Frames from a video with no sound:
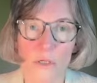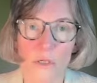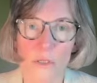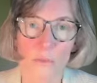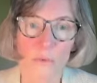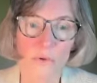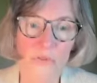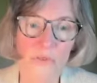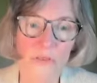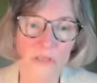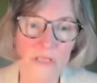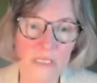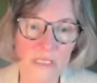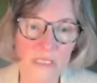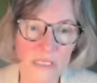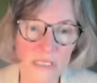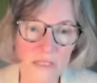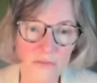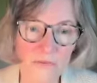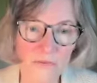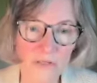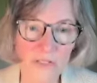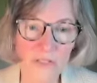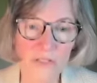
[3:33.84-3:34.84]
with a
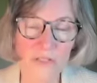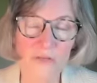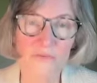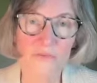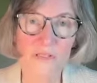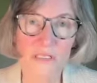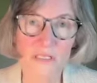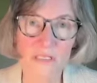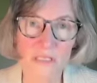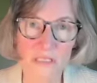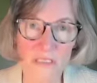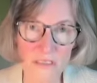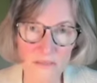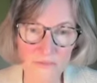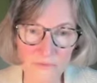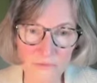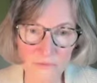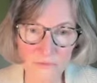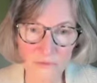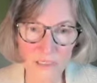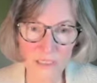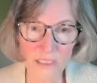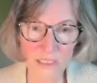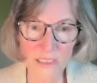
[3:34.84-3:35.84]
series of
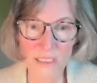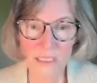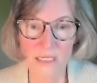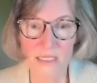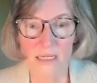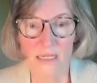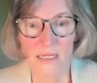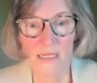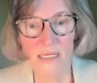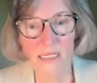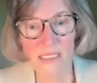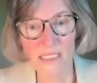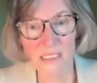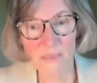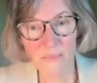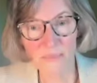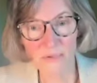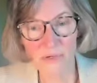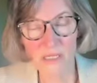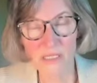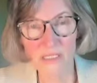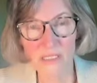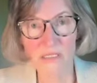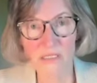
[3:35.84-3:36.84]
skillfully
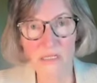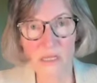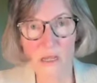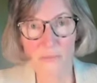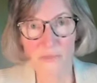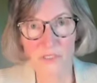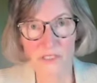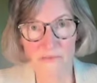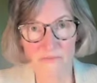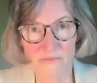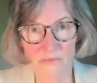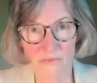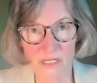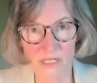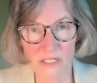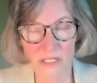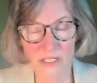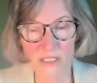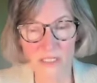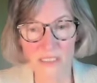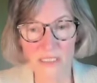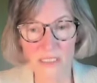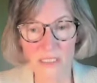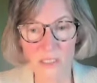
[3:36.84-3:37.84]
expressed
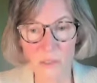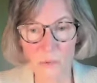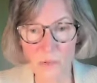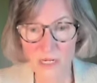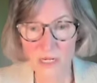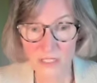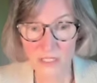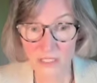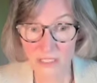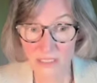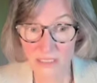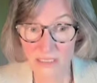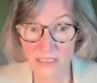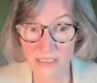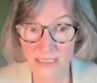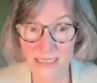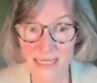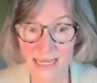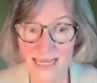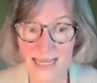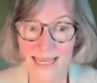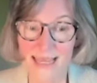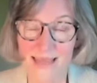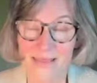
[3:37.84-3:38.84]
observations and questions
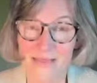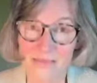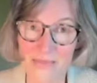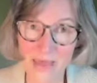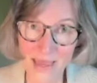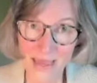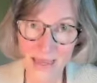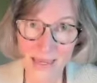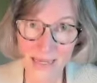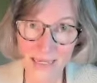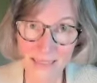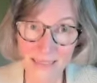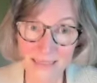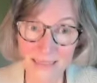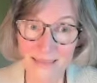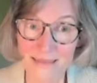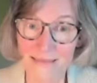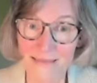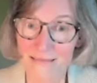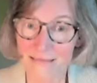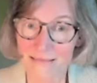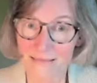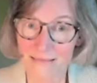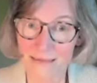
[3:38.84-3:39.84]
that
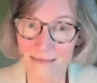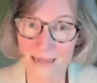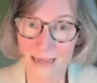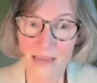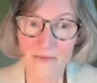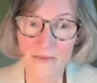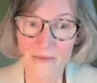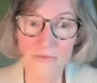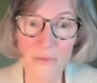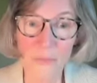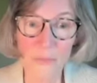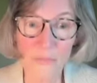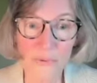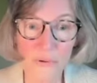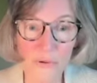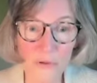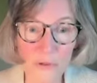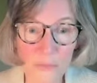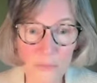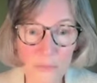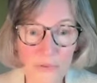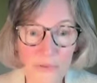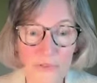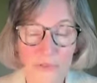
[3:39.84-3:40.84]
have the
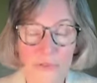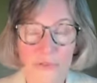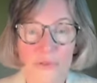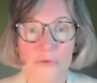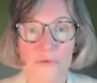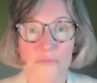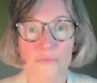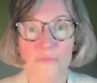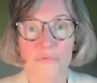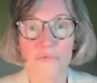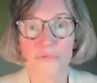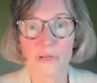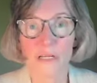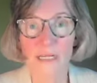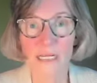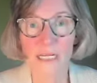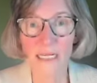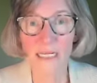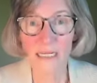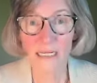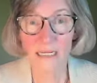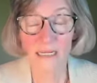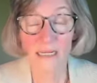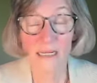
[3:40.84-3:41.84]
purpose to
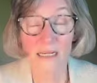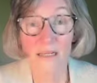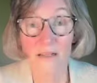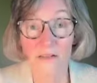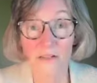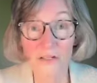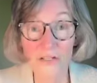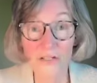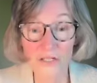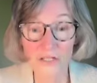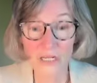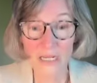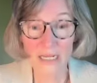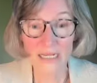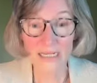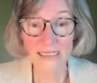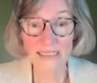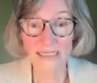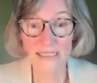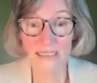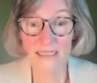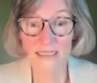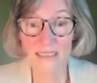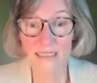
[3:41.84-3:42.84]
bring the
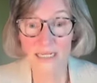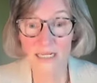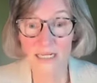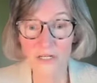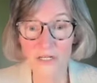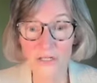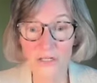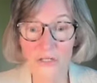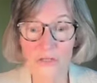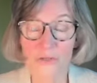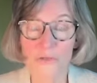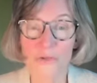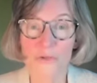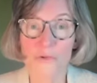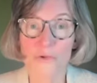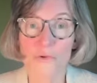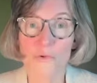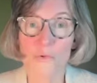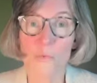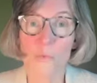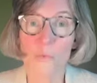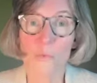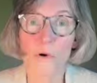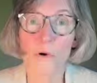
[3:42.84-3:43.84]
child's attention to
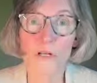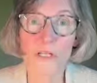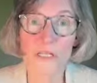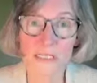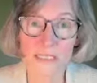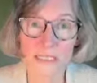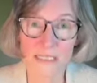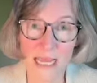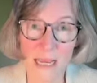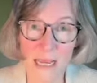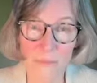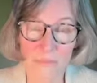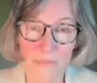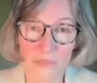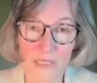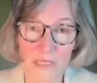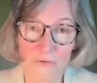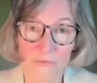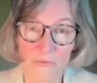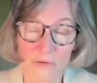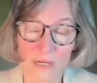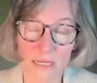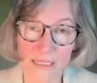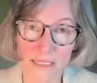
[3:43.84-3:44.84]
what is
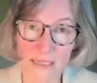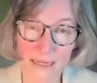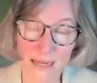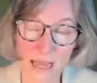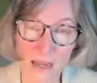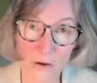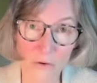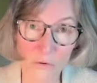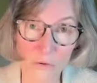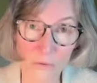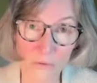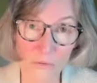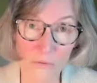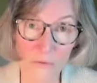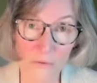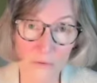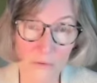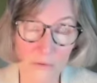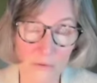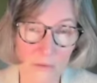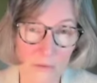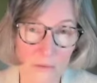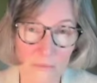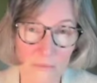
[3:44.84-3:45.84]
happening right now,
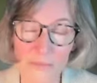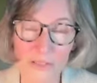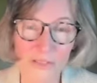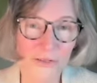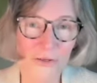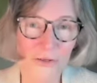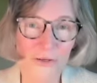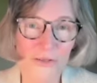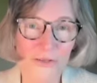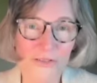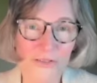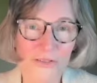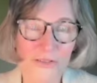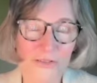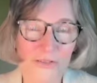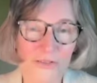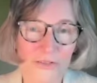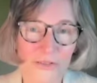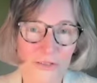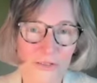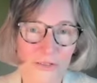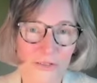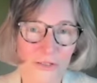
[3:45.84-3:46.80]
because